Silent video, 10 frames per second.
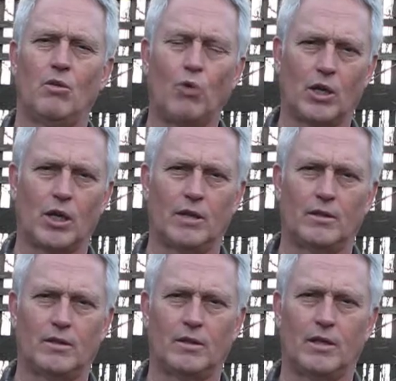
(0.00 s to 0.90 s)
work on.
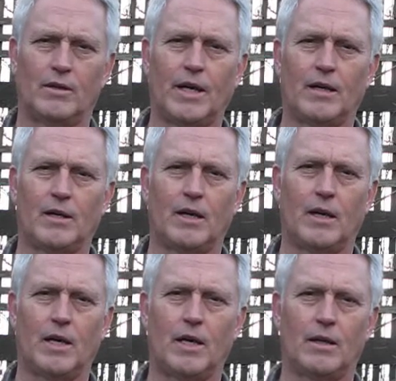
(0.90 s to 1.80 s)
All right.
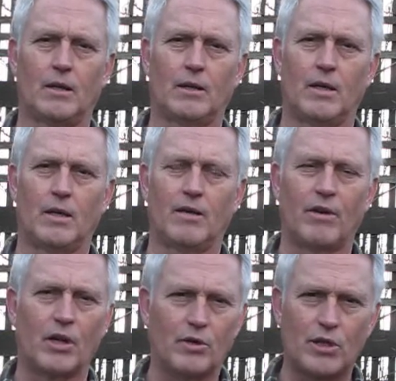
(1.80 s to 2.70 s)
I'll give
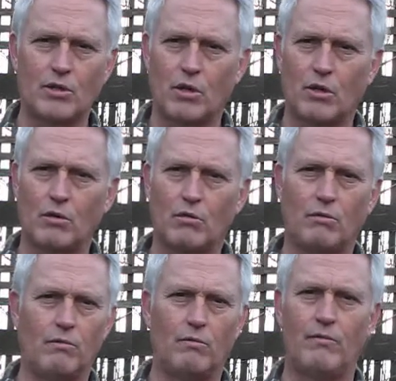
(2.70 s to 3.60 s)
another
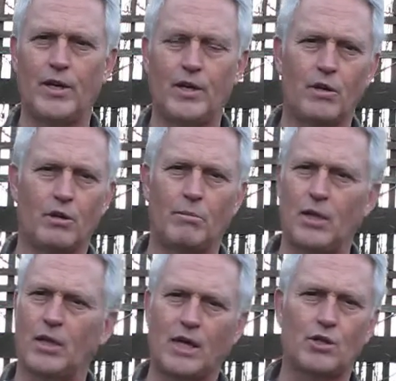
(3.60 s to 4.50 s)
intro video that'll be a lot